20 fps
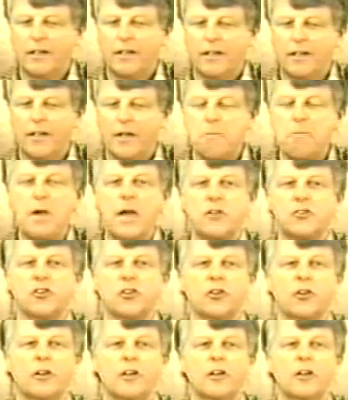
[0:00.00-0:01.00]
Imagine
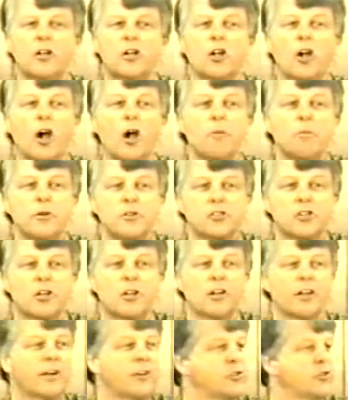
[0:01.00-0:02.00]
garbage
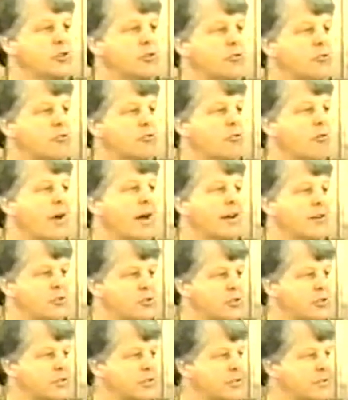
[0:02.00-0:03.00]
collection
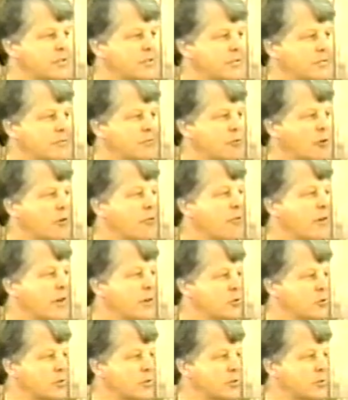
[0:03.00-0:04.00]
strategies for
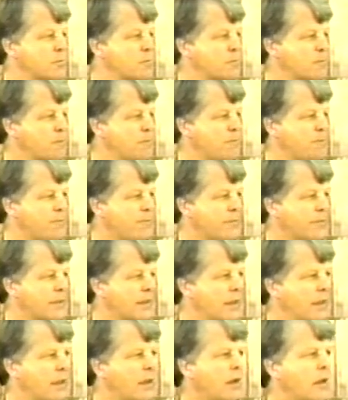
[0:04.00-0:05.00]
evangelism.
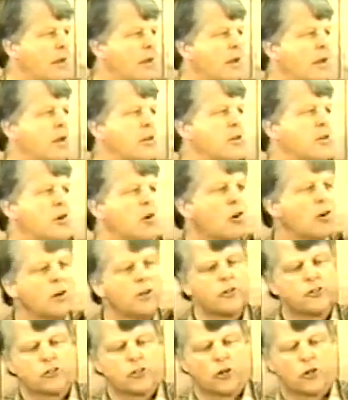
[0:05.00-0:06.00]
The early
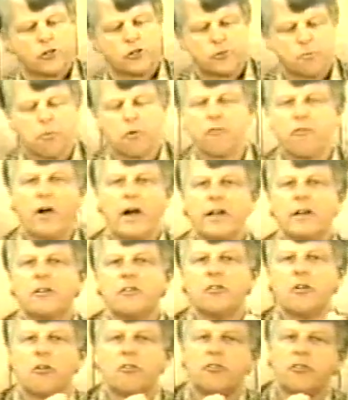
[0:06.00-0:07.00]
church provided
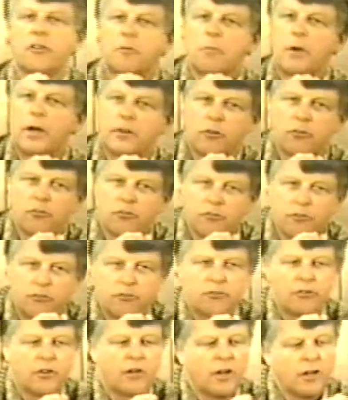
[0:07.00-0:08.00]
nursing mothers to
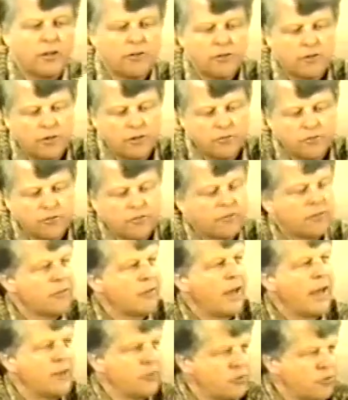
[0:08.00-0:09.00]
sit under the
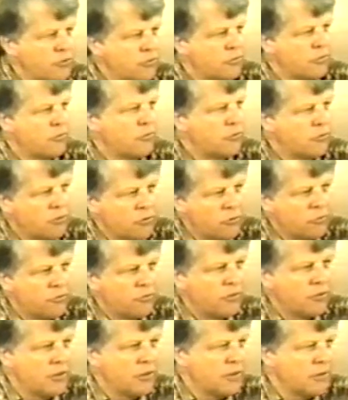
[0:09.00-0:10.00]
statues of
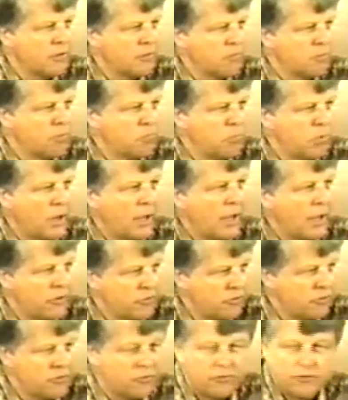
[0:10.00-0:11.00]
Zeus in the
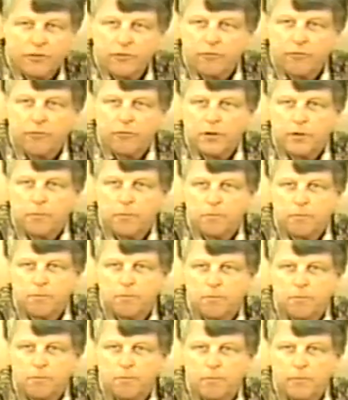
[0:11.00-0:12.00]
plazas of, um,
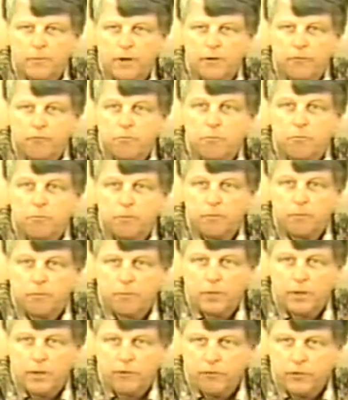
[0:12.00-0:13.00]
of,
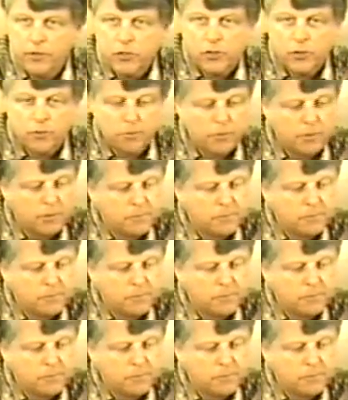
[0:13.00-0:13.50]
of, Egypt.